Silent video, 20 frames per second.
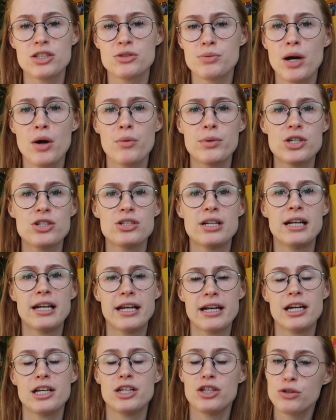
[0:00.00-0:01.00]
as well, which is
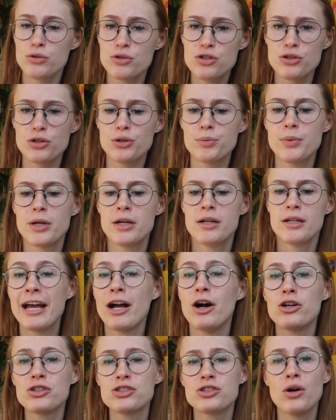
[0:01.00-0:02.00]
Alena YouTube. I
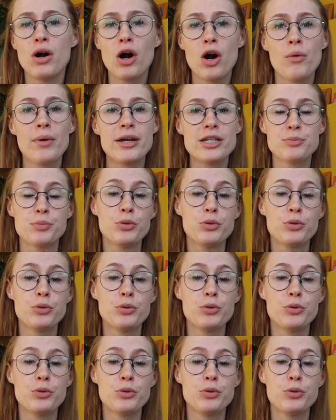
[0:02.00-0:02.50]
also always